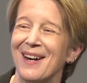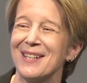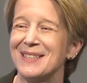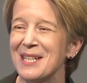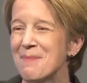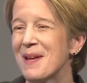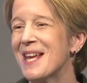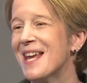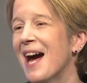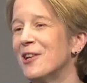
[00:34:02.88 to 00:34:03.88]

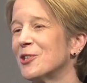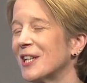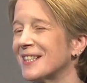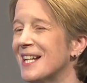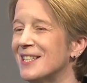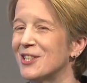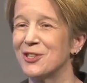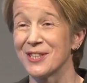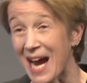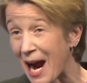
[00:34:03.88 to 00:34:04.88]
ICB and trust leaders
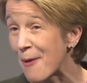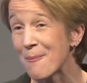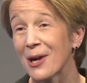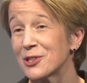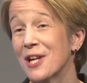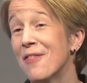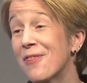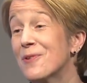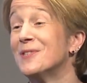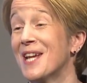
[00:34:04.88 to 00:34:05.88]
just how much
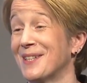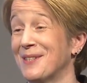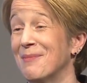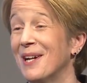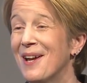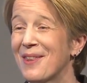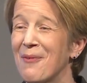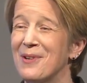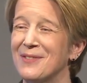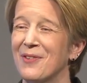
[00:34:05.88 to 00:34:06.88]
enthusiasm
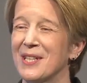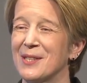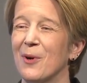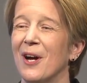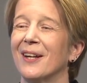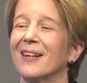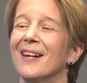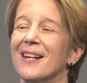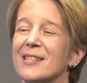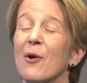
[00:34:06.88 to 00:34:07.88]
there is for this work,
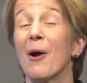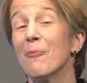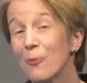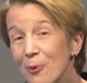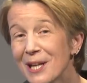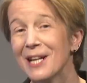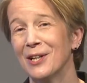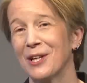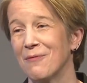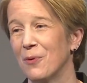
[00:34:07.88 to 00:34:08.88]
so I'm really
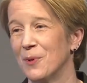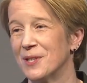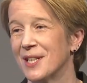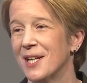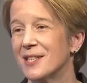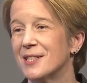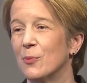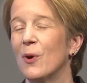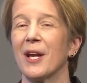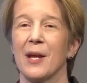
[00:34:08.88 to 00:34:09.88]
looking forward to
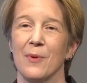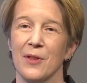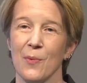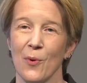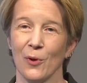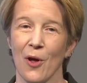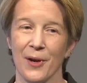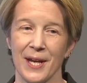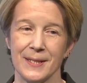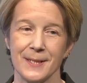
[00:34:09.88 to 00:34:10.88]
working with you all
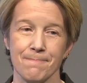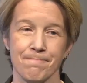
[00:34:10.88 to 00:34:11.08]
on it.